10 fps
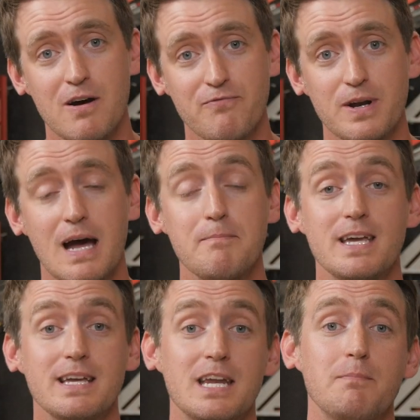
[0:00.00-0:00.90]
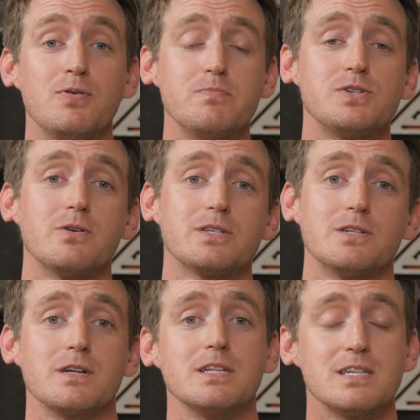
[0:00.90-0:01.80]
out for not making any poop jokes
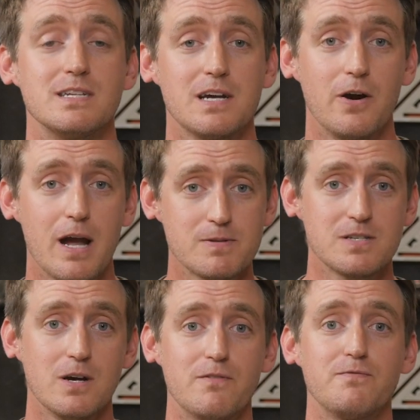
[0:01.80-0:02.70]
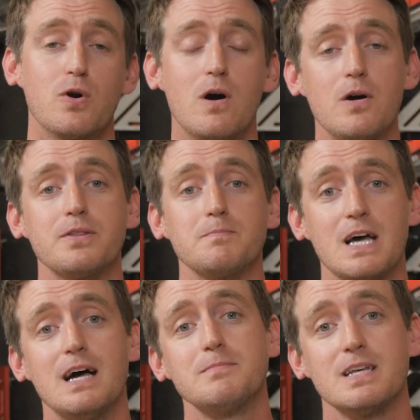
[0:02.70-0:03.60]
during this entire episode for all the
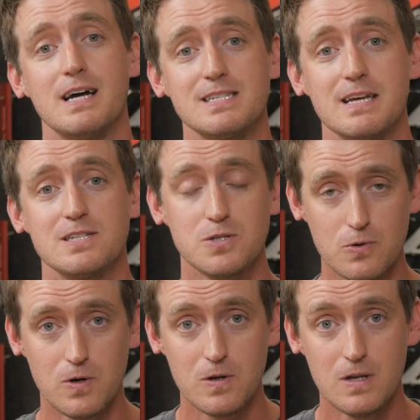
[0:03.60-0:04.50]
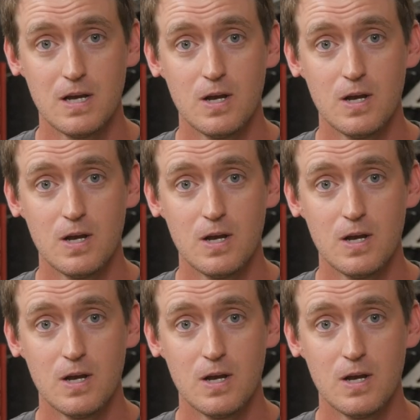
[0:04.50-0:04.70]
times that I said stool,